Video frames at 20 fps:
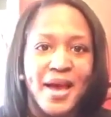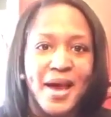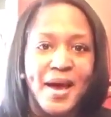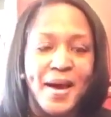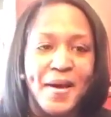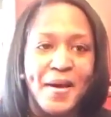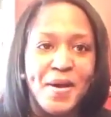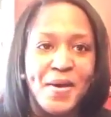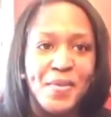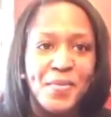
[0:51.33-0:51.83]

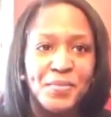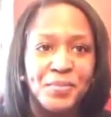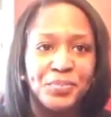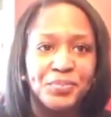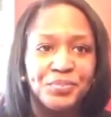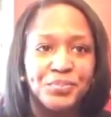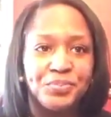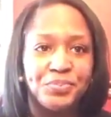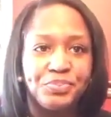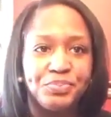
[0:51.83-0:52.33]

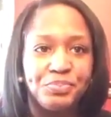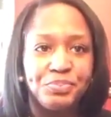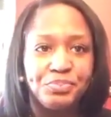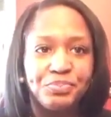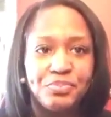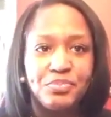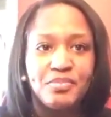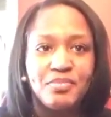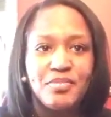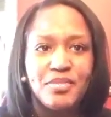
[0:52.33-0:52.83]

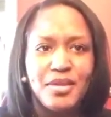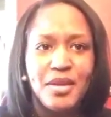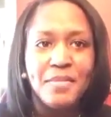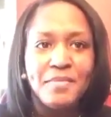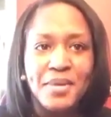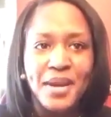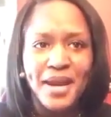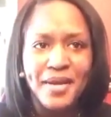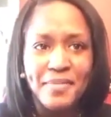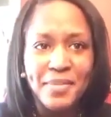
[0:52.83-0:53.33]

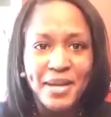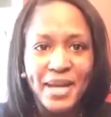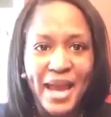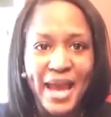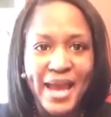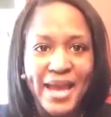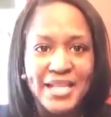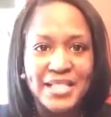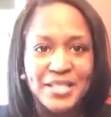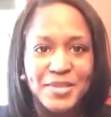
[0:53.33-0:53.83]
But I've been
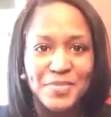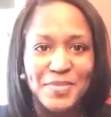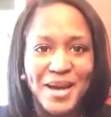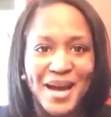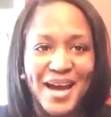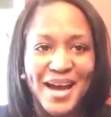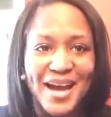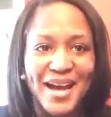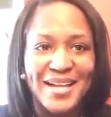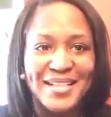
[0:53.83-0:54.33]
asked
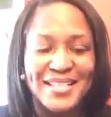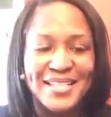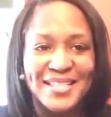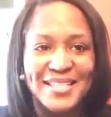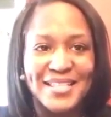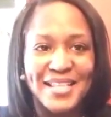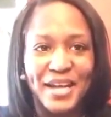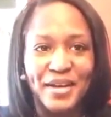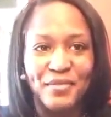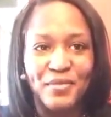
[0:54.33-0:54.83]
by
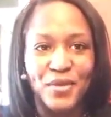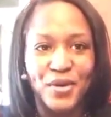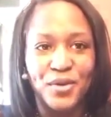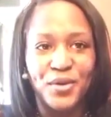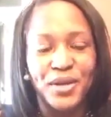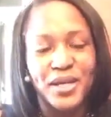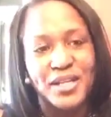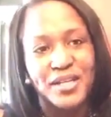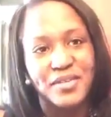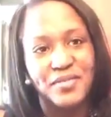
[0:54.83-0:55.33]

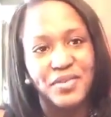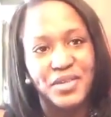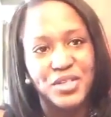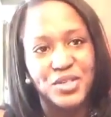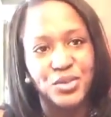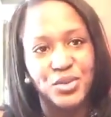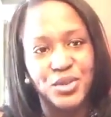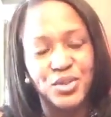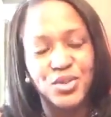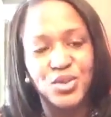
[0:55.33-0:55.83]
several
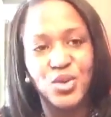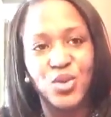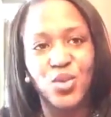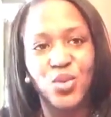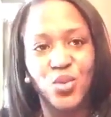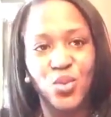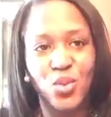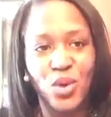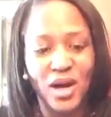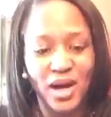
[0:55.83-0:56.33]
individuals,
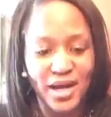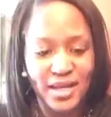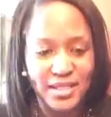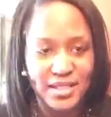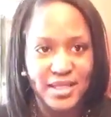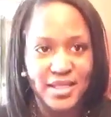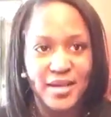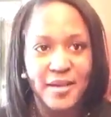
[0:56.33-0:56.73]
what